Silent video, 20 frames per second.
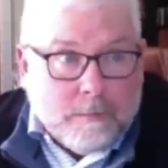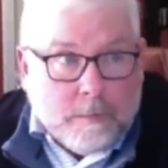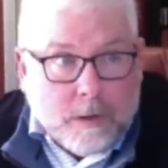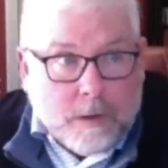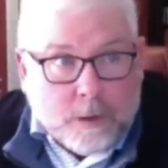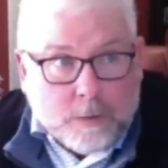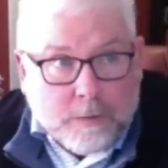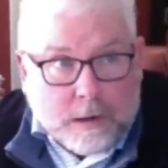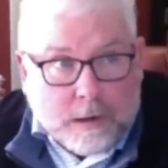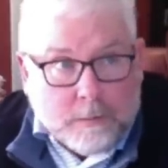
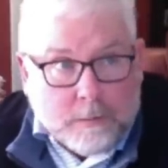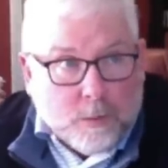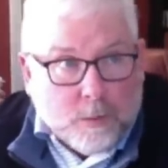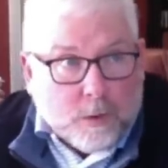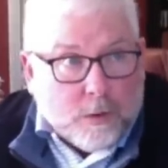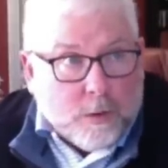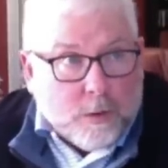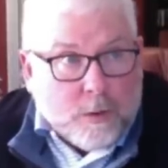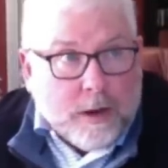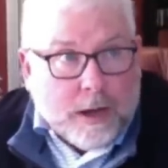
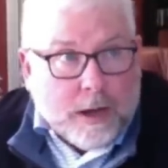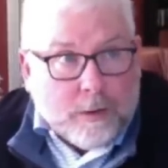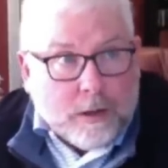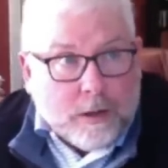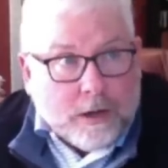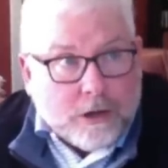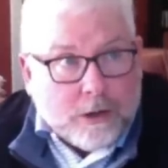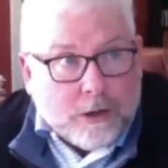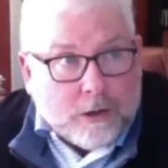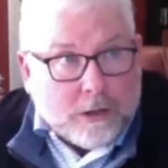
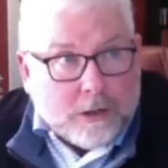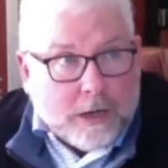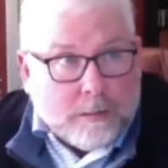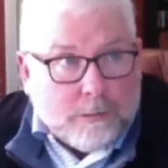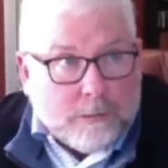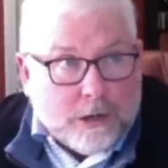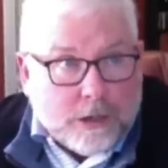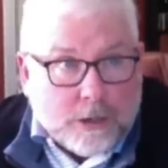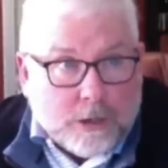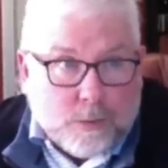insurance
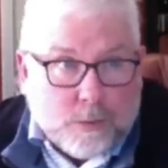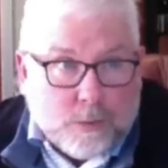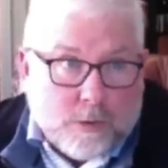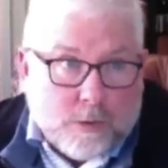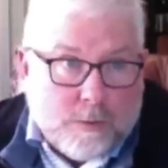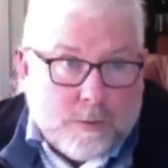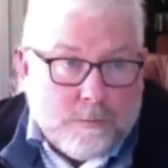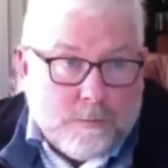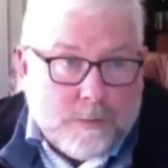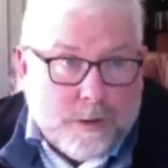operation's
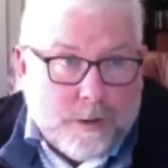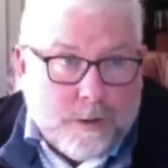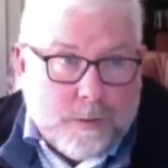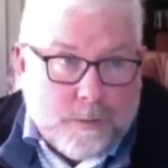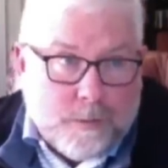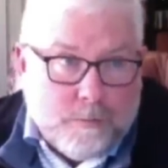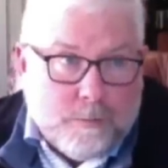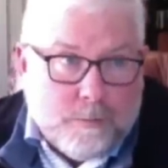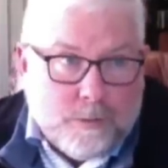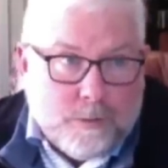worth
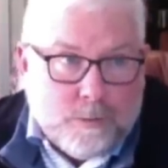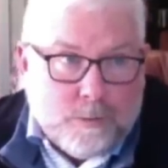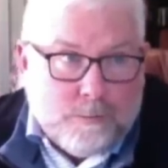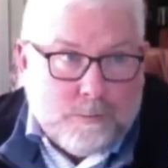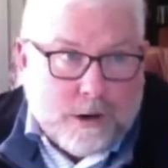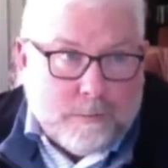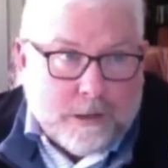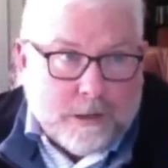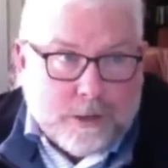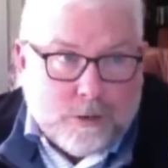
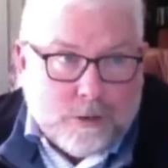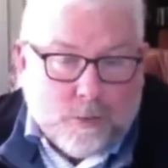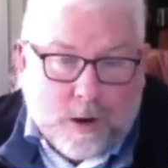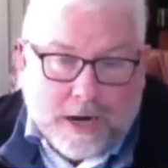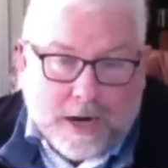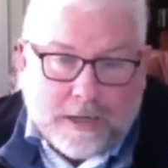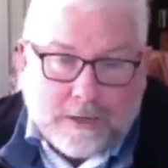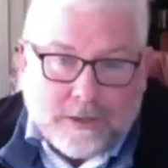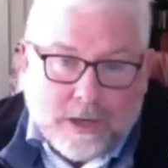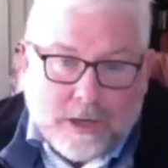probably
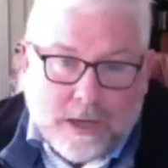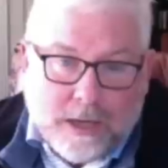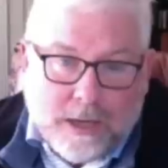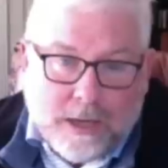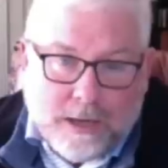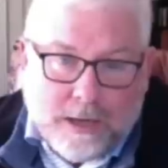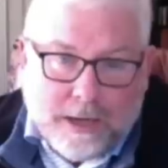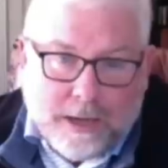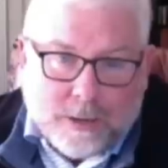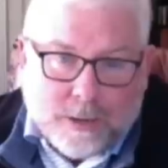twice
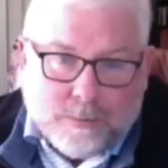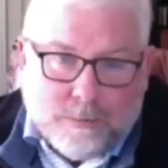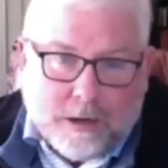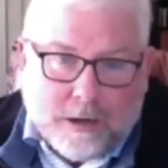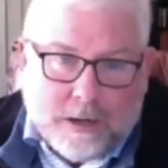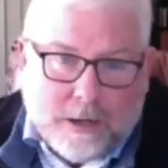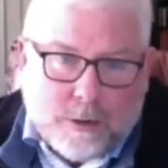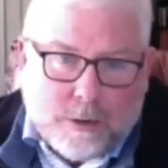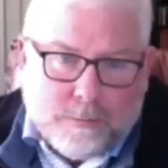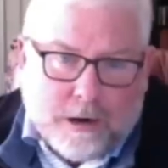as much.
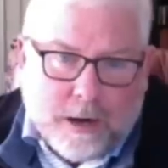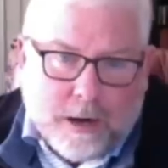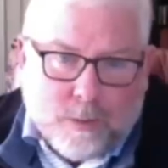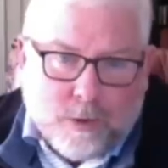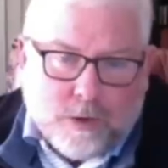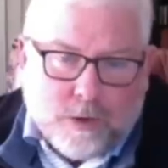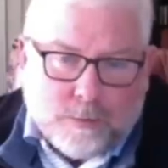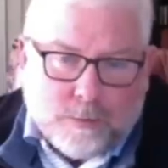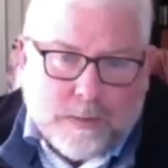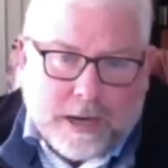It's probably
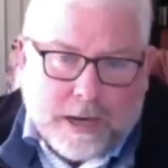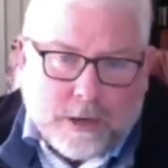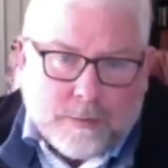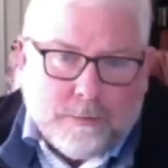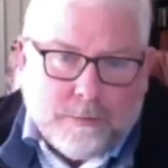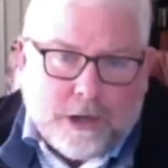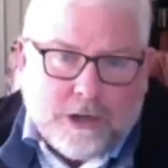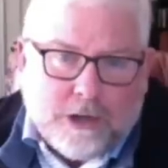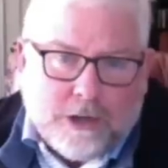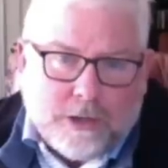worth about as
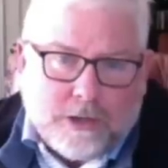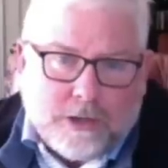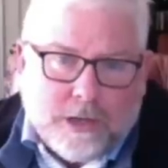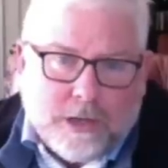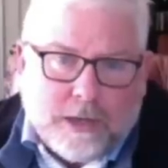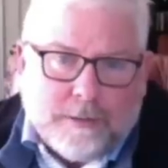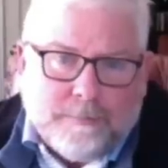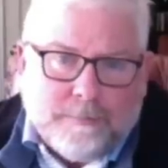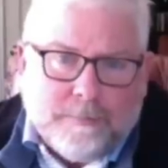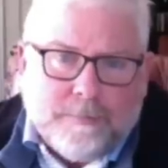much as
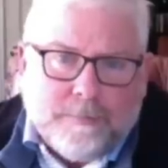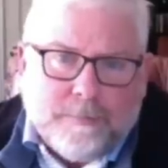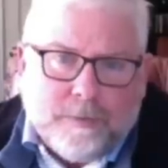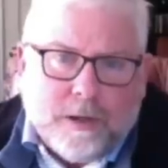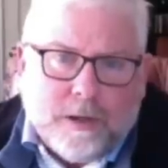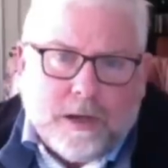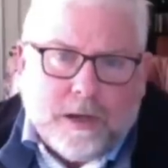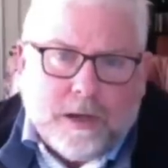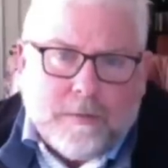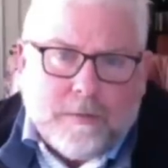the
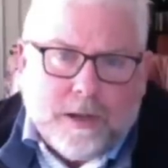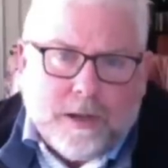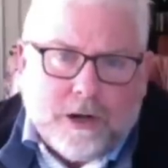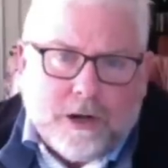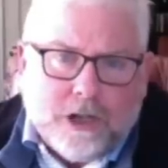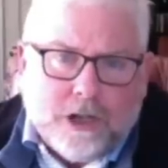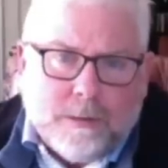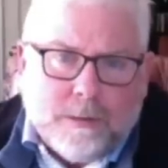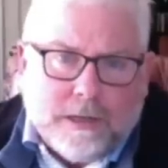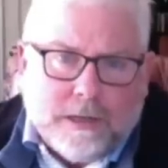
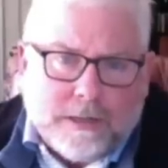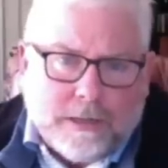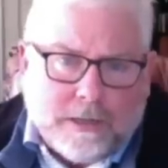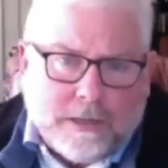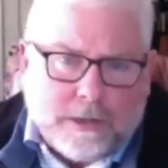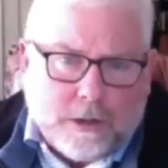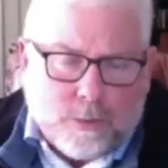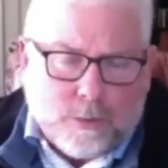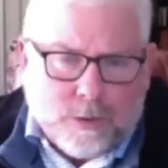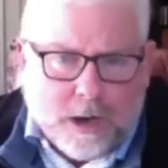energy
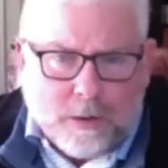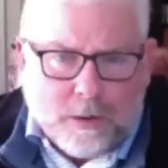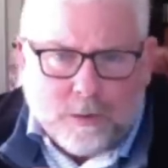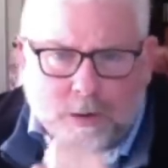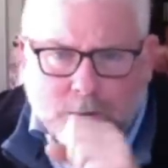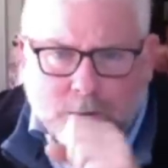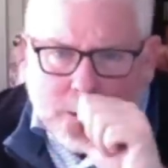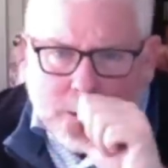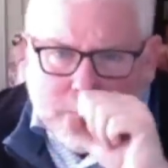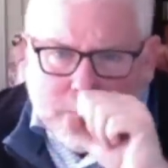business and the
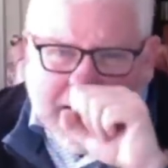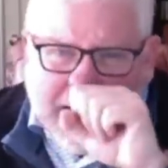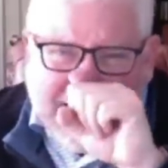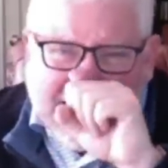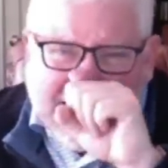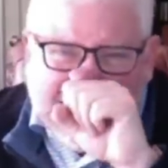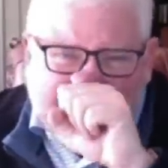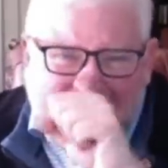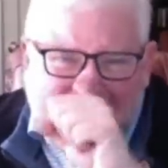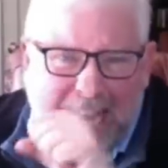railroad
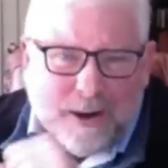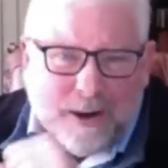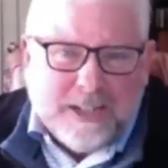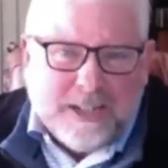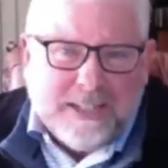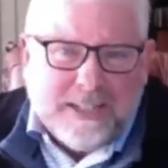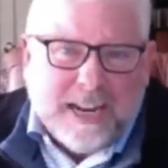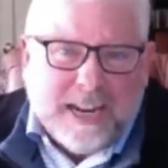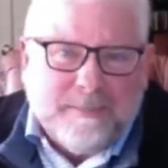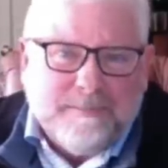combined, I would
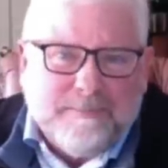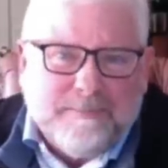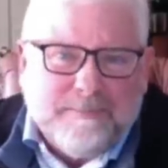say.